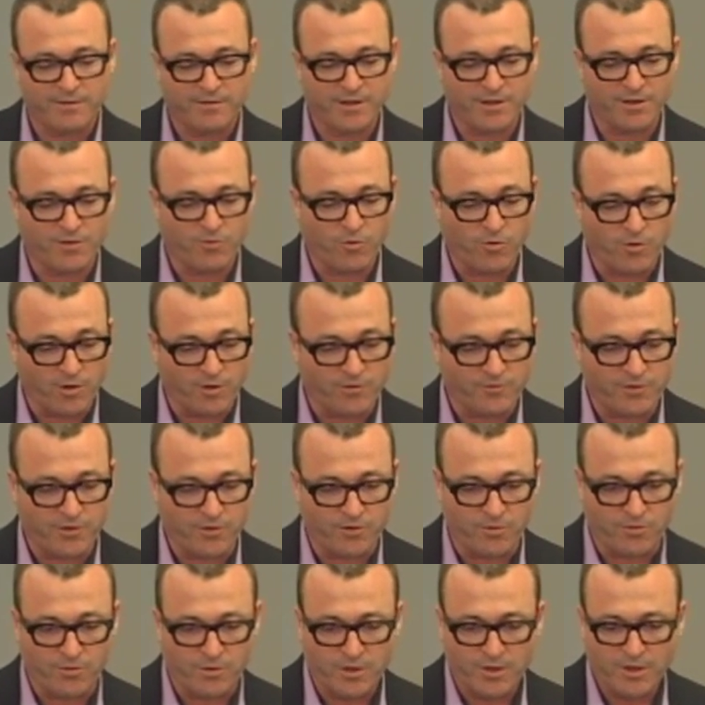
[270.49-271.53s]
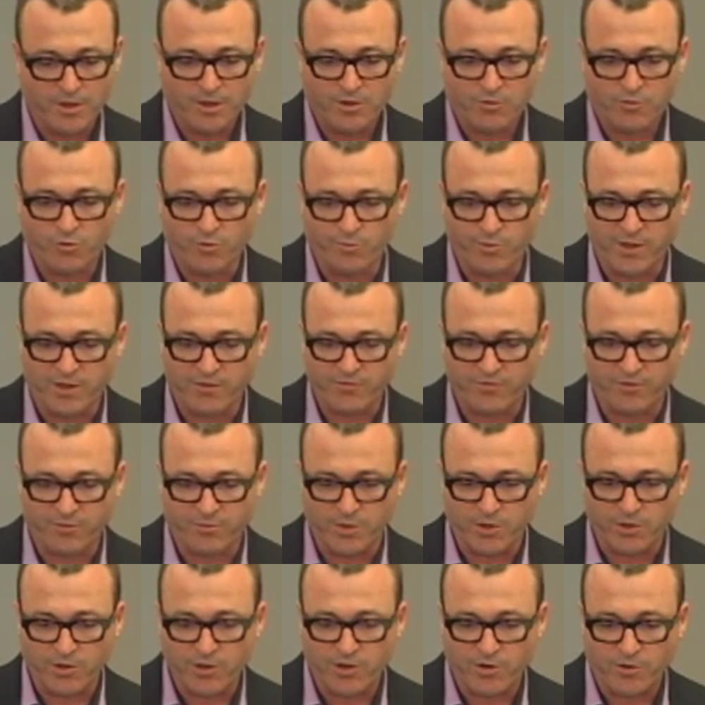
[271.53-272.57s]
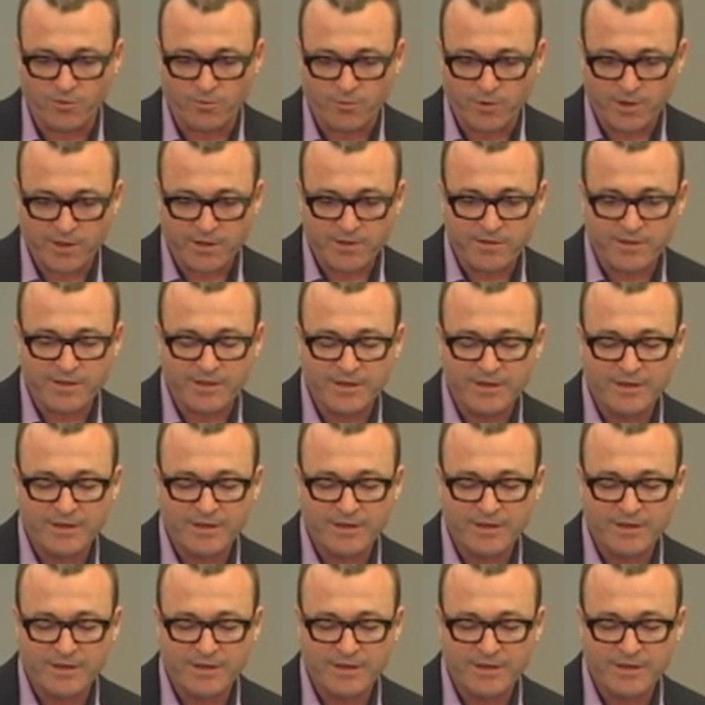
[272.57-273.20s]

that all of you will be familiar with,